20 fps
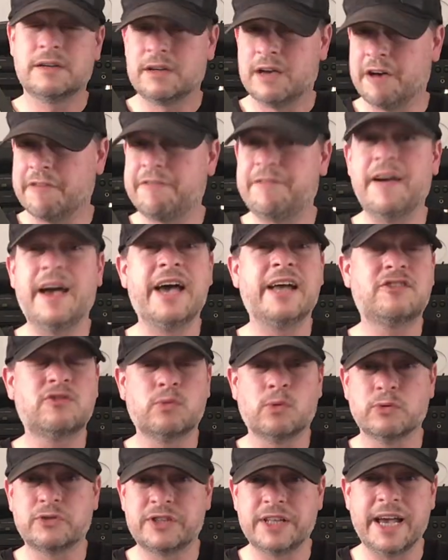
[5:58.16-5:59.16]
affair
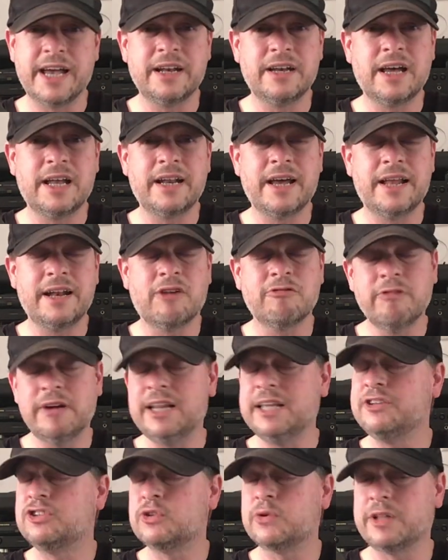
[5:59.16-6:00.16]
towards the end. And I
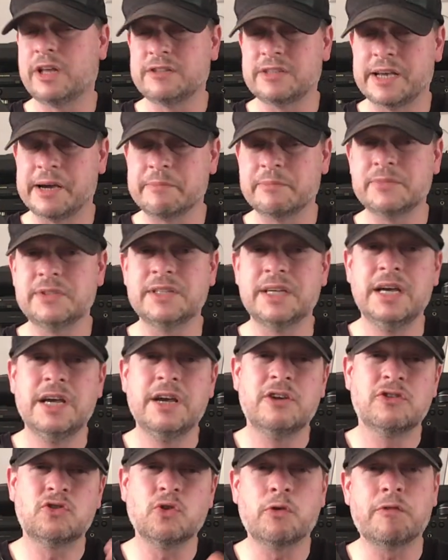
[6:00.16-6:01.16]
really enjoy those albums.
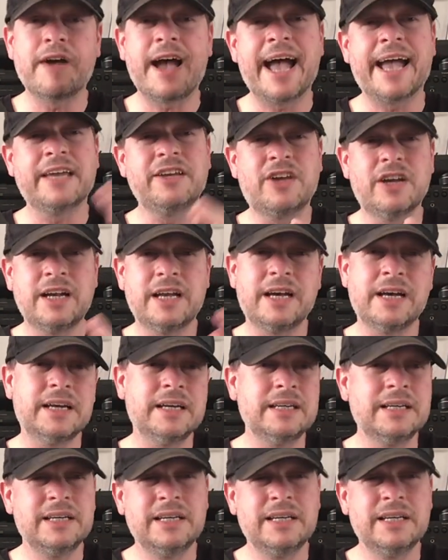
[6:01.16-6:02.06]
Sort of angular